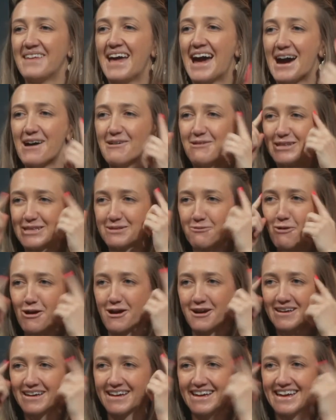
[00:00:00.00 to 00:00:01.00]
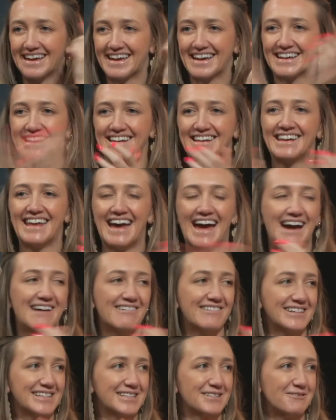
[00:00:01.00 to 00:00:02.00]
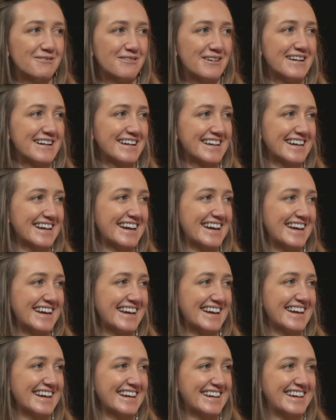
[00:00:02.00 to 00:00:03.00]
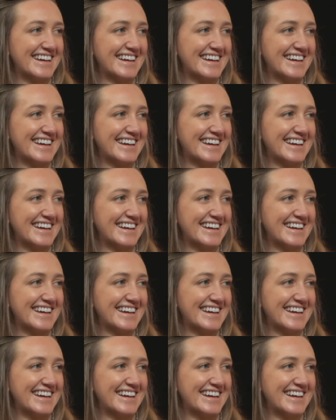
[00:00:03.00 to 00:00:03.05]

Now it's working. Now it's working.